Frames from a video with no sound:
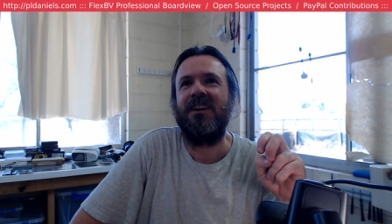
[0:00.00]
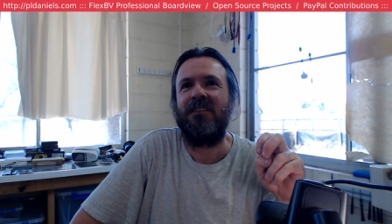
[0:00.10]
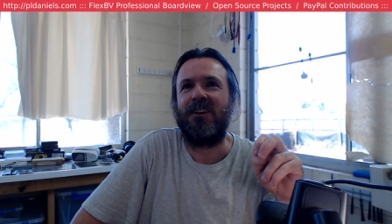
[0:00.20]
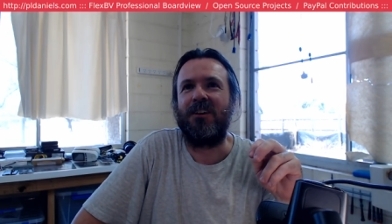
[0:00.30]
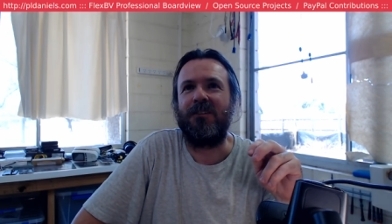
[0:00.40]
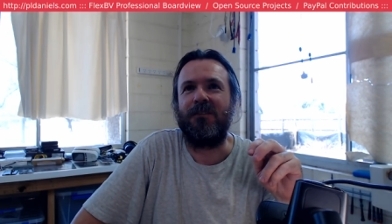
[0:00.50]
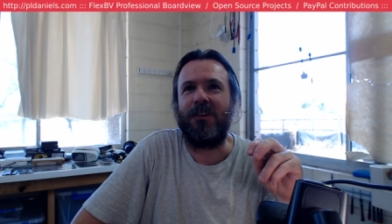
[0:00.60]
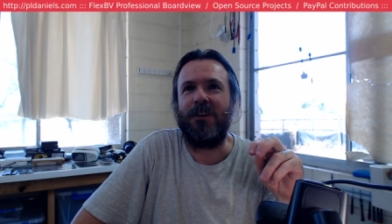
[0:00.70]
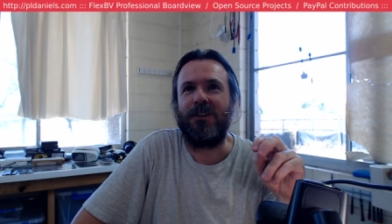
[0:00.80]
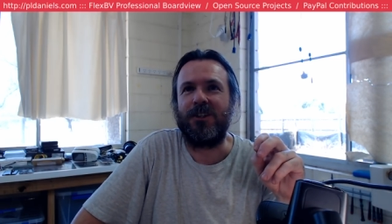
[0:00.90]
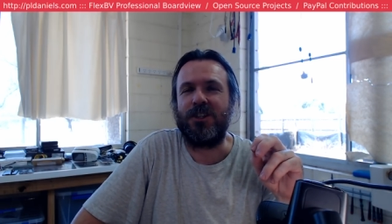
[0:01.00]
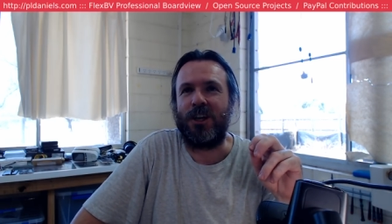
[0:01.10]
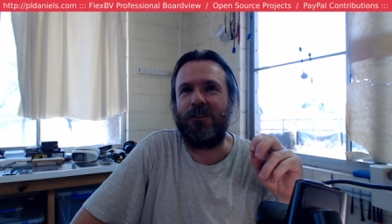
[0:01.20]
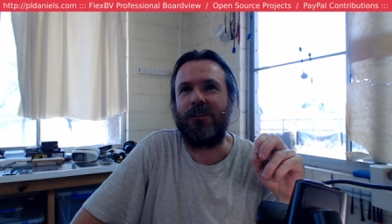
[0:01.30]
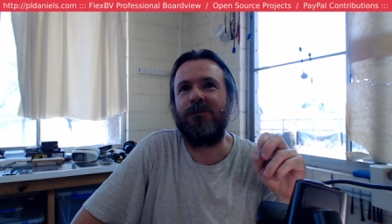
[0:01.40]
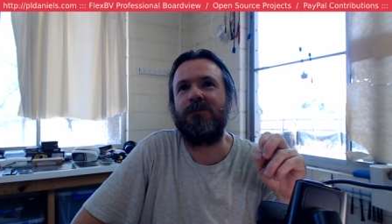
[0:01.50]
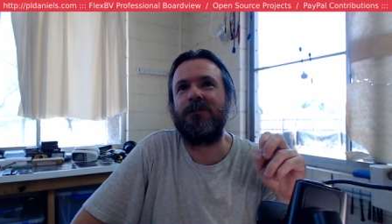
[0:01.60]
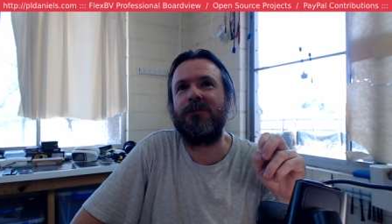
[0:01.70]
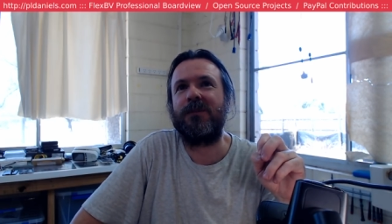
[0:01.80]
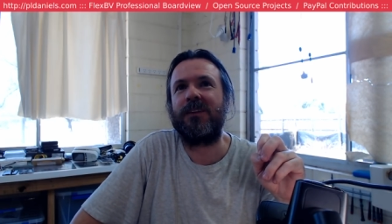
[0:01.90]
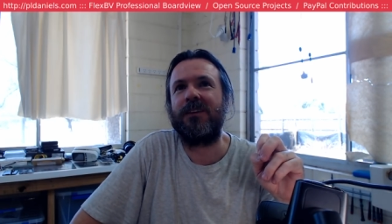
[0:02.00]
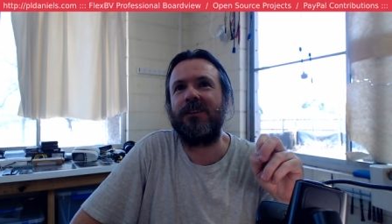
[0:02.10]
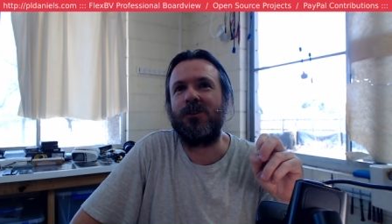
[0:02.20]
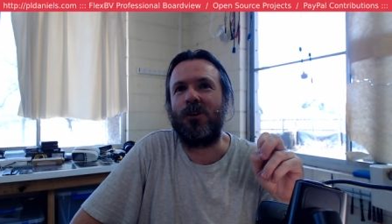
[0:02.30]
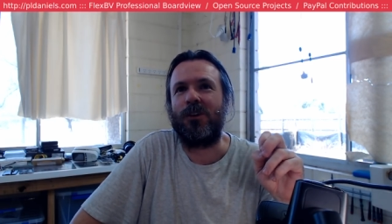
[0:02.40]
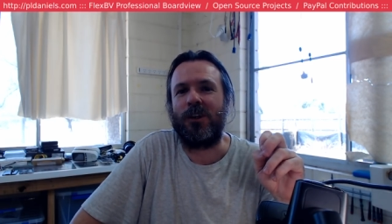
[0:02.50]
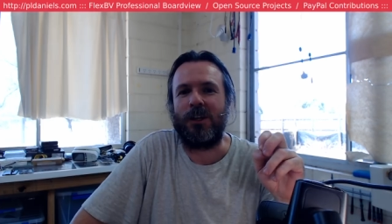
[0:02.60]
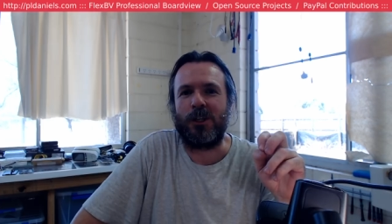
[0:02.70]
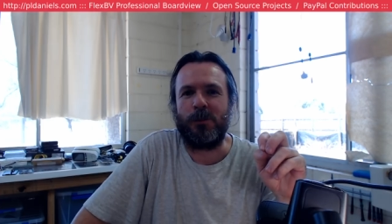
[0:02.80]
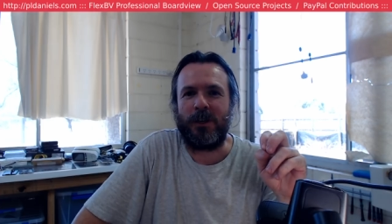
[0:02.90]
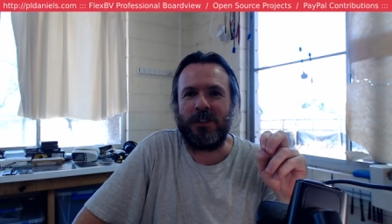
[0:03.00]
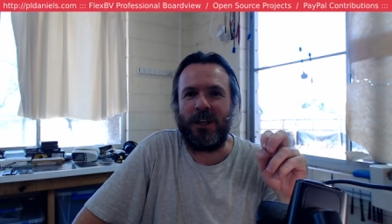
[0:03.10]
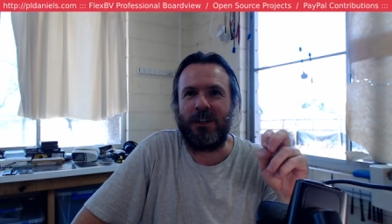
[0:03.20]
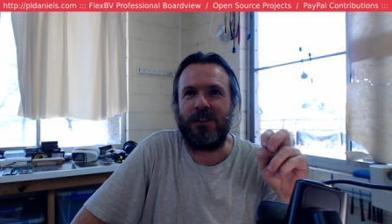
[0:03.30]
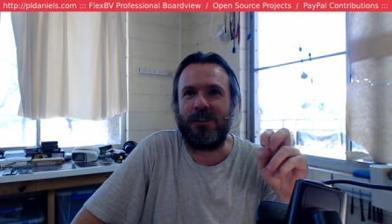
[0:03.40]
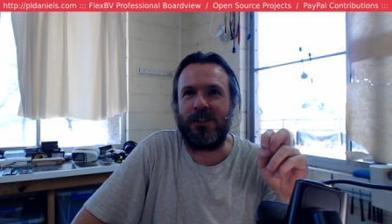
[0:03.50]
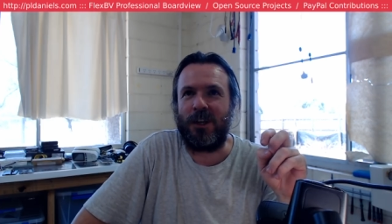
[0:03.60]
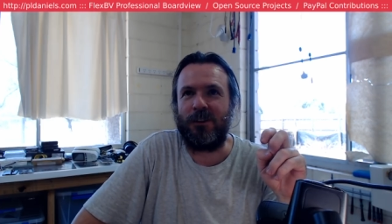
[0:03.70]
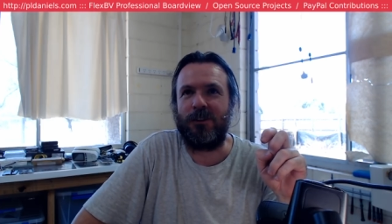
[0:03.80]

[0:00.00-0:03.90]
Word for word: very, very degenerate sort of thing you expect down in the south